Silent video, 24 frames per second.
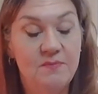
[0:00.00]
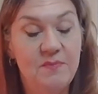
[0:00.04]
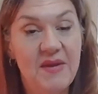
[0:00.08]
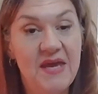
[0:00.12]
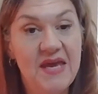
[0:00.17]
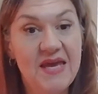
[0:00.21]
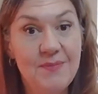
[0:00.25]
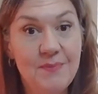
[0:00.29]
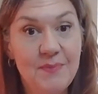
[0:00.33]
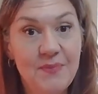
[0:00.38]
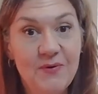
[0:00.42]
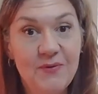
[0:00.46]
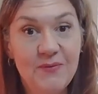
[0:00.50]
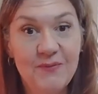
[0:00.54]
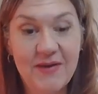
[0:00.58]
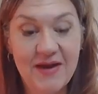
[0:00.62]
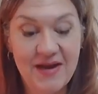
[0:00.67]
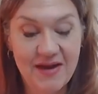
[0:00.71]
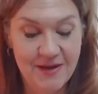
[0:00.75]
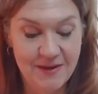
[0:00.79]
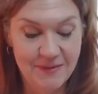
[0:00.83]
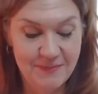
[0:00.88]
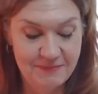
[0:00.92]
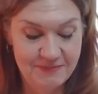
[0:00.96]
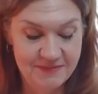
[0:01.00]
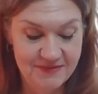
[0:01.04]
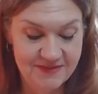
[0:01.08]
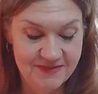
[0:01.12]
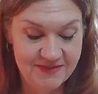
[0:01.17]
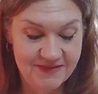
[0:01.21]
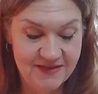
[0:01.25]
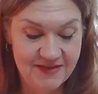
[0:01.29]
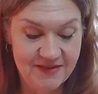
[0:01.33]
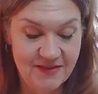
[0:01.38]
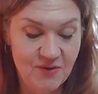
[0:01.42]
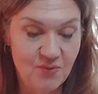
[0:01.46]
Paper wrapped
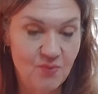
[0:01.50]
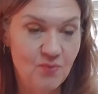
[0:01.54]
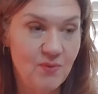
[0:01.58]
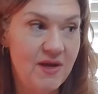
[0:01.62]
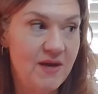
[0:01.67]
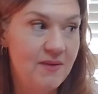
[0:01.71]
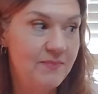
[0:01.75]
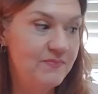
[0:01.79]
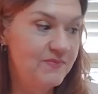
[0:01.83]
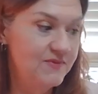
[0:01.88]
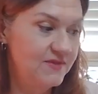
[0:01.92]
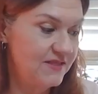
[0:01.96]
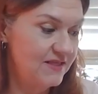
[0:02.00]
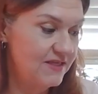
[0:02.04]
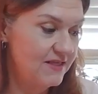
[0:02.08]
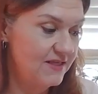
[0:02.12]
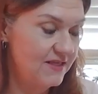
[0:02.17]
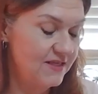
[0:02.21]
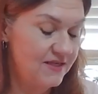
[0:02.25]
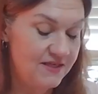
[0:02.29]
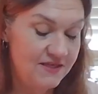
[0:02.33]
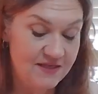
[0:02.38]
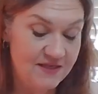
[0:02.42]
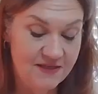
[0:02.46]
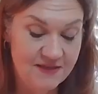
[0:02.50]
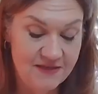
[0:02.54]
and then wrapped in